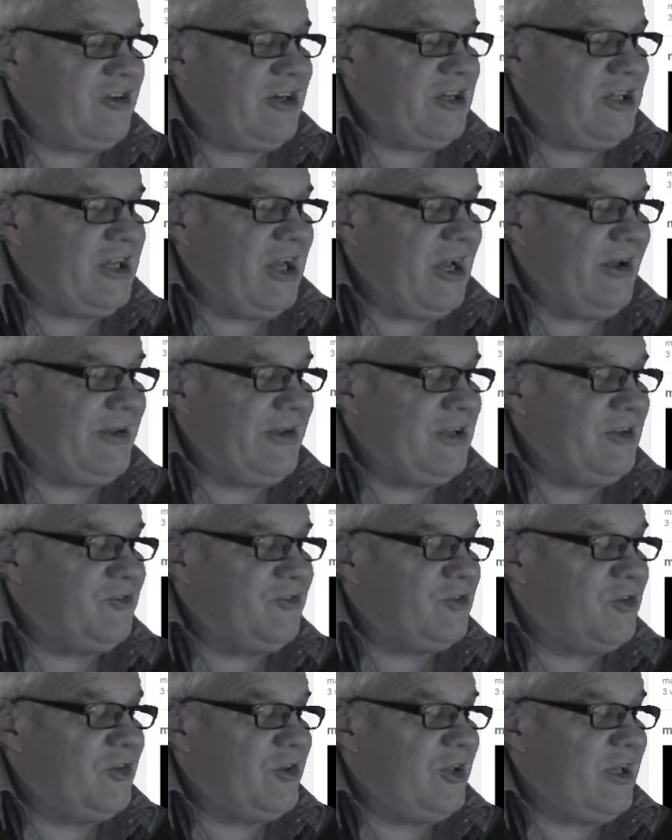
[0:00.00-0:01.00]
going
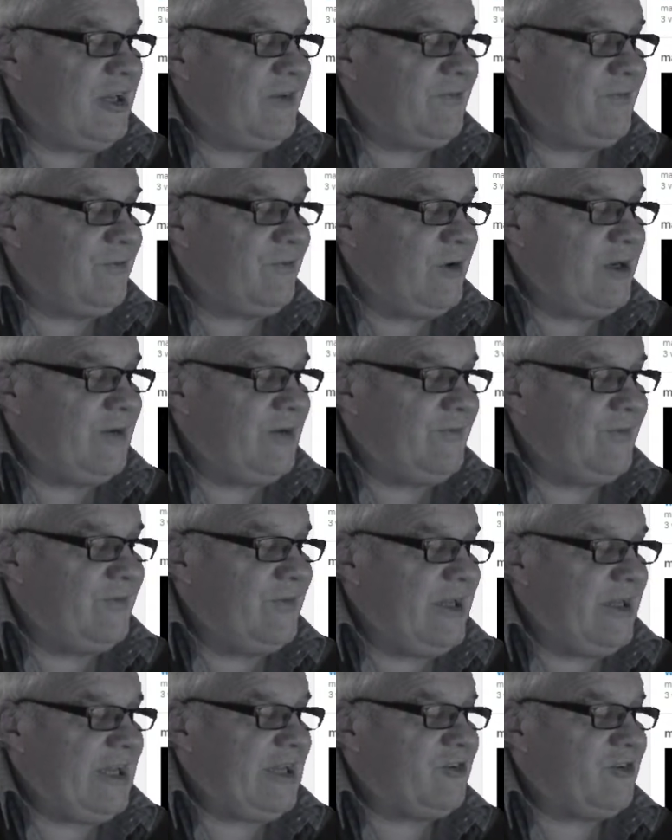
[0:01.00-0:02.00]
into the
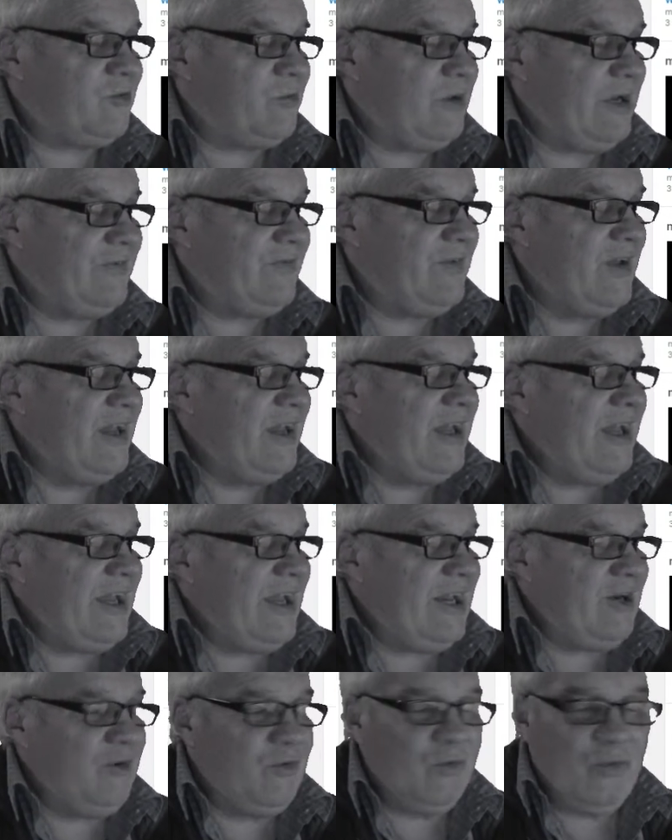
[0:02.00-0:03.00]
XREF
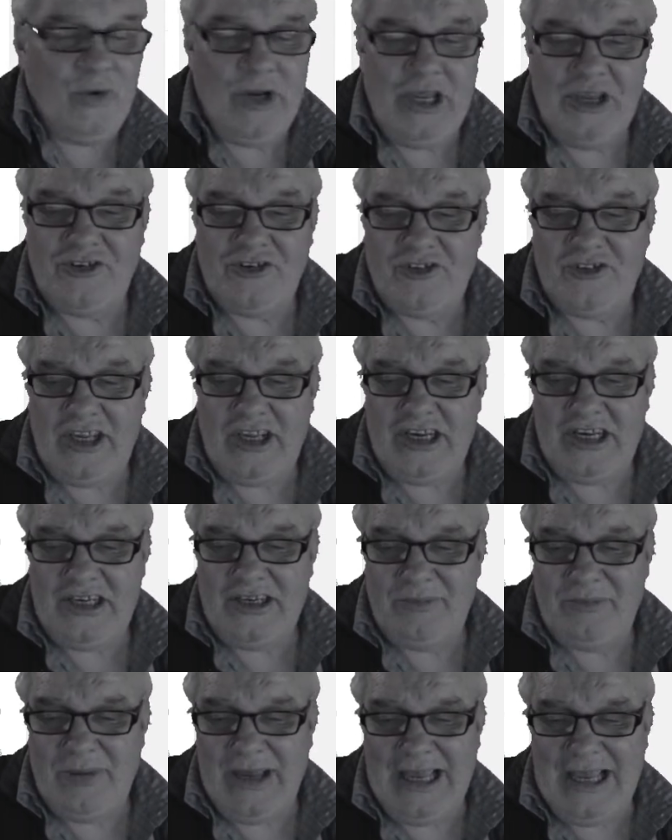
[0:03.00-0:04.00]
and resetting
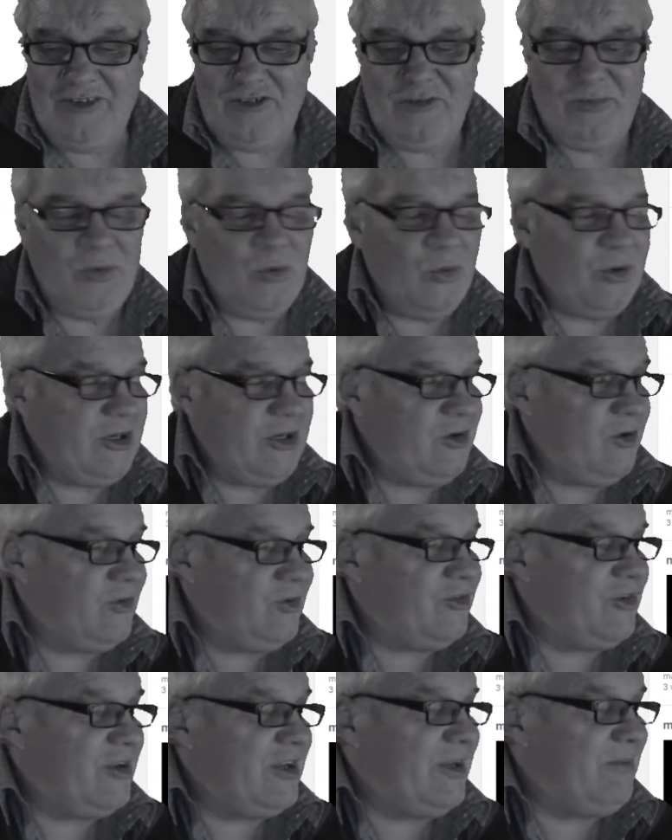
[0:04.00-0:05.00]
the base point
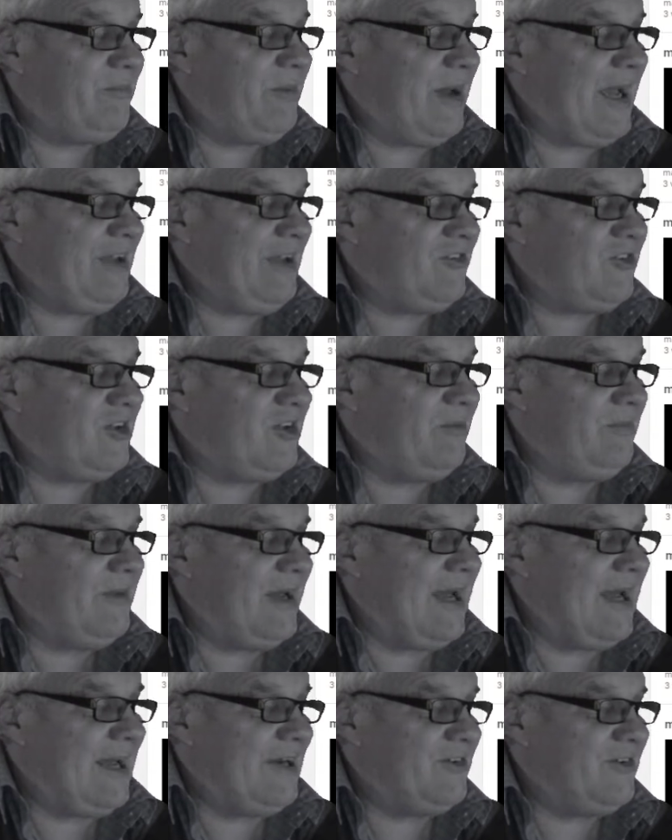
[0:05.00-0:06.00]
using a base
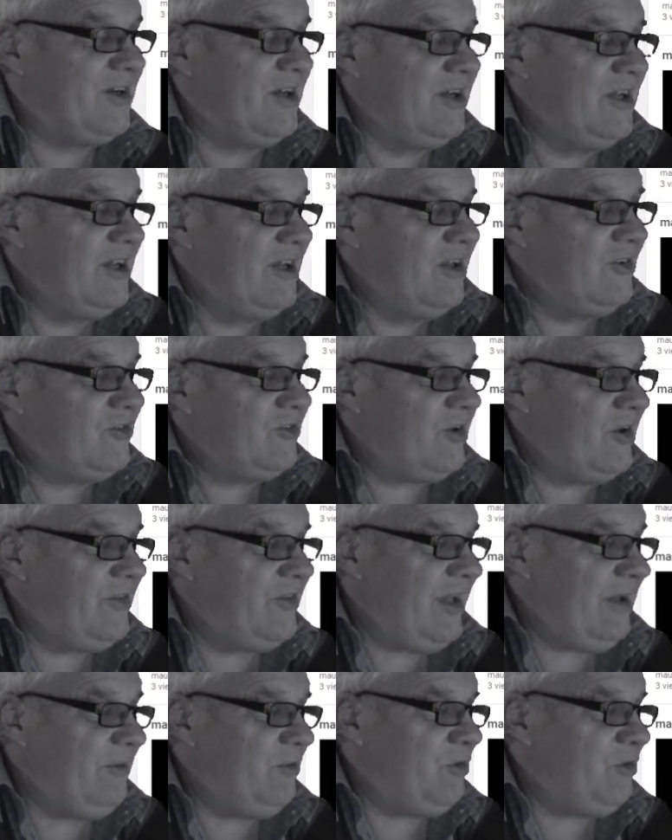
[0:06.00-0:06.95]
command. So that would